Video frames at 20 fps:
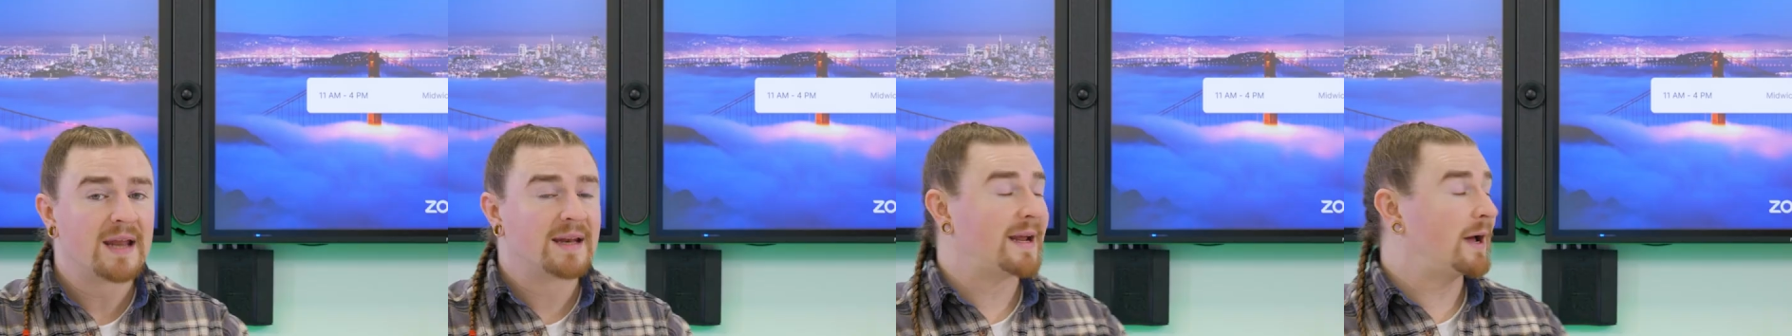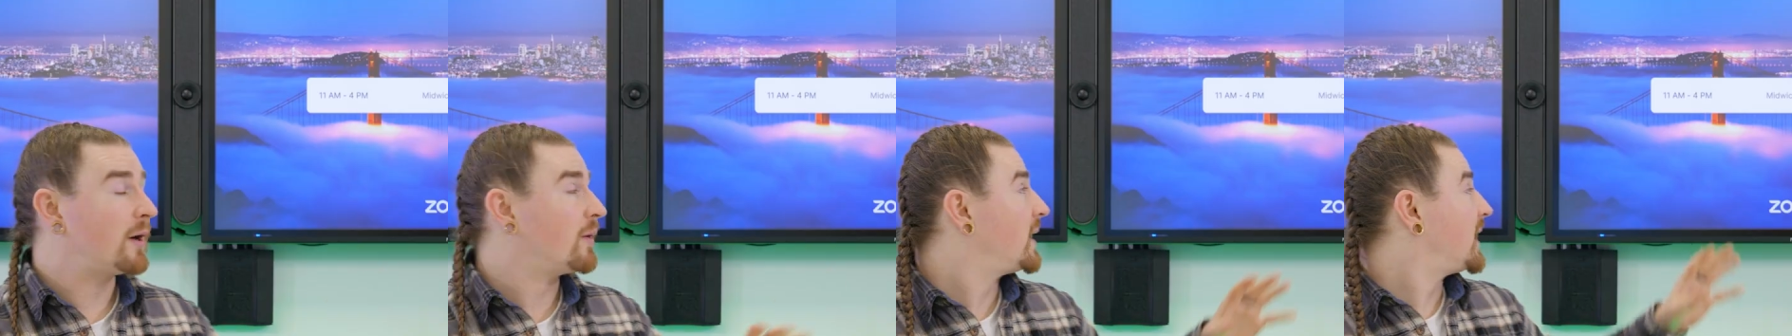
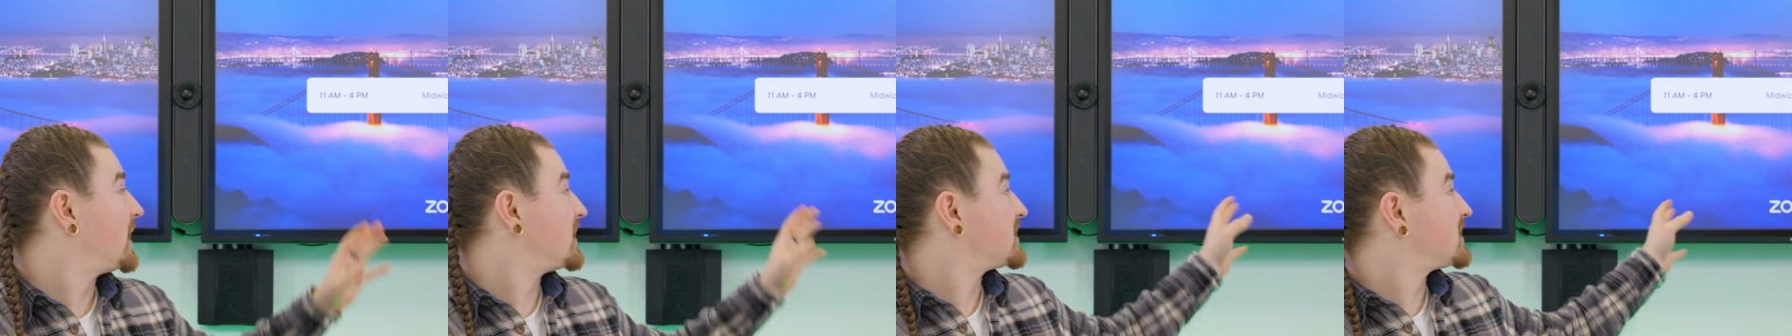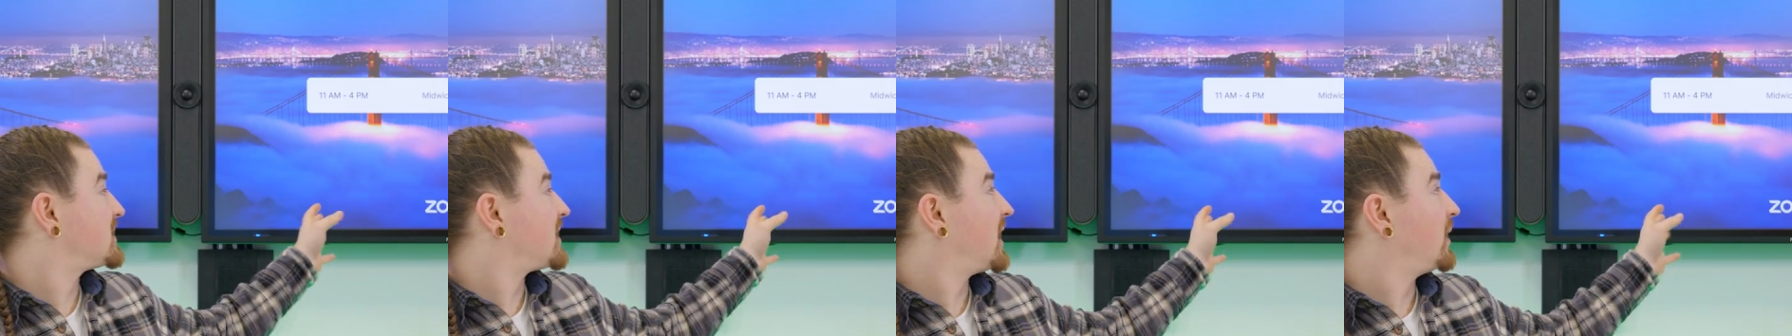Now,
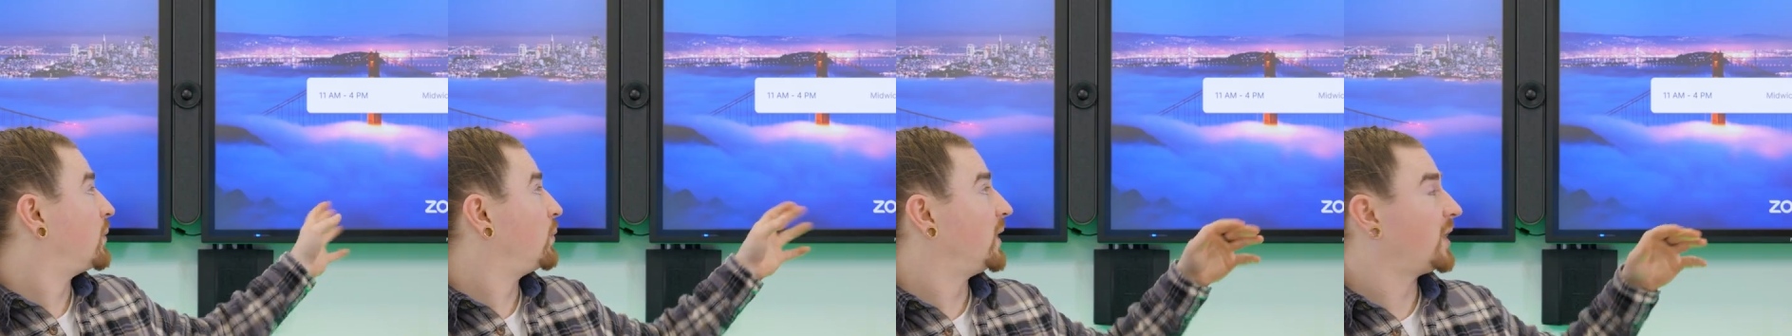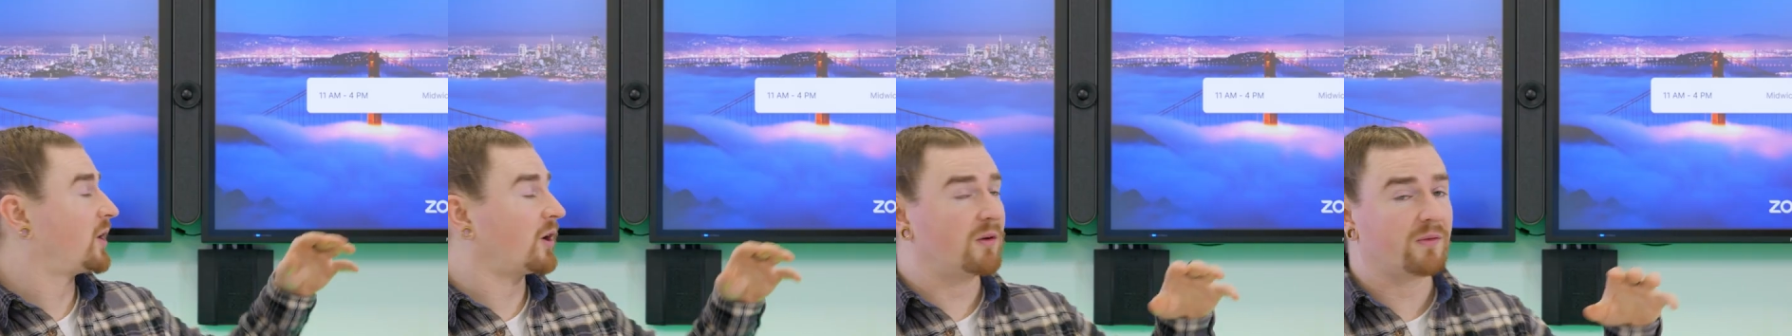let's say
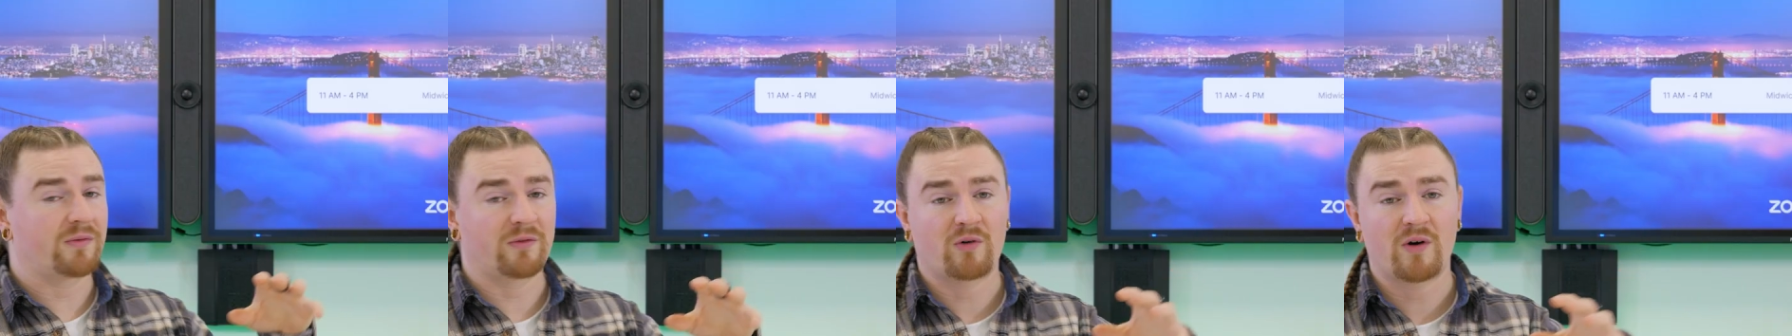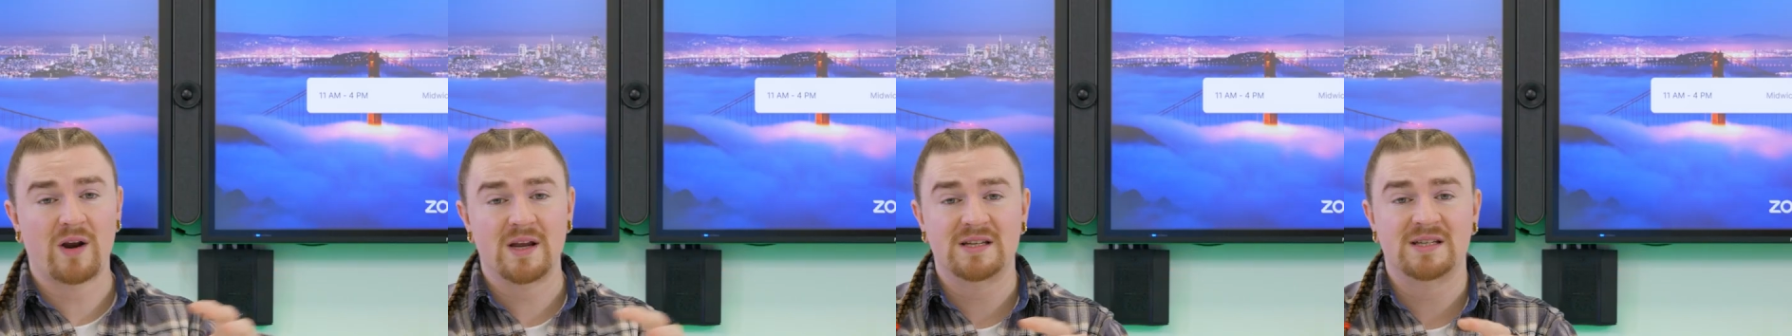we go
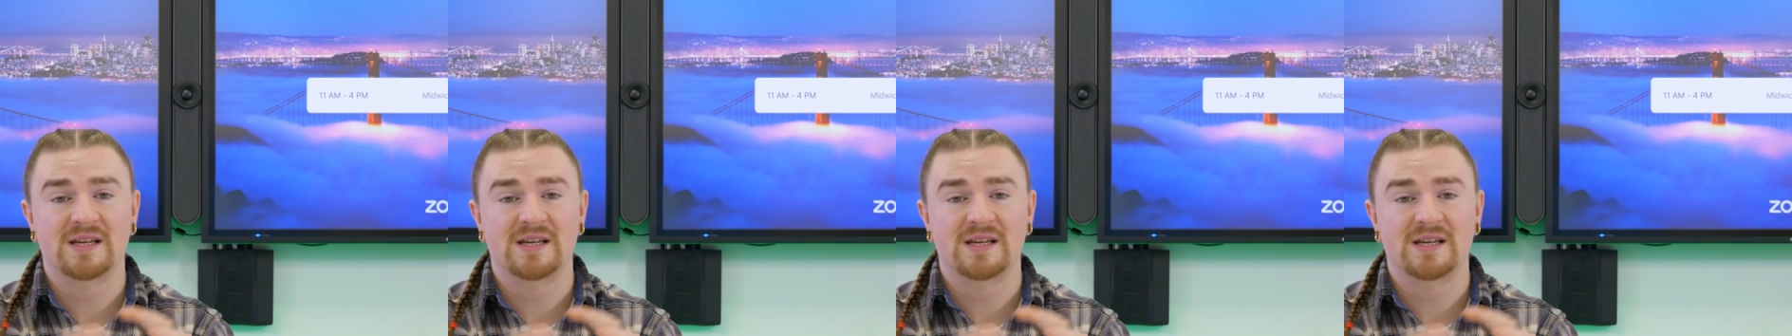for a